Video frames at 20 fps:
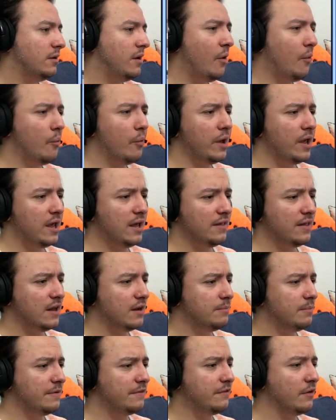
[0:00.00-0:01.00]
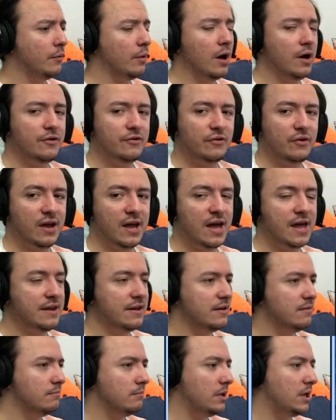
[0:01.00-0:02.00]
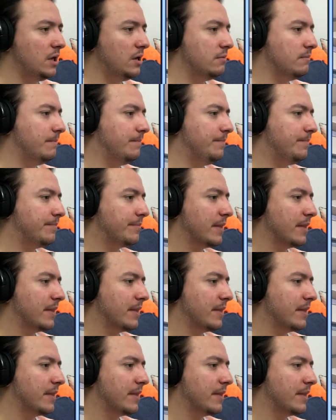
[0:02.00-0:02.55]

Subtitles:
No way, that'd be so underhanded and mean.